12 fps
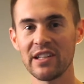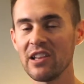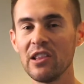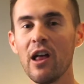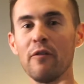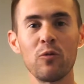I
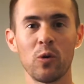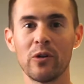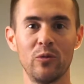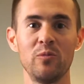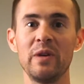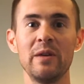love
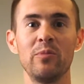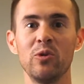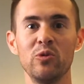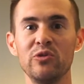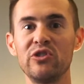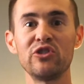working with people
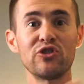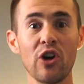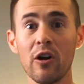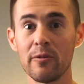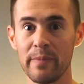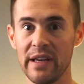who
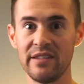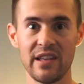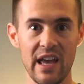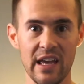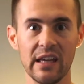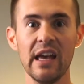start by
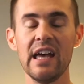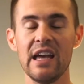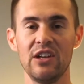saying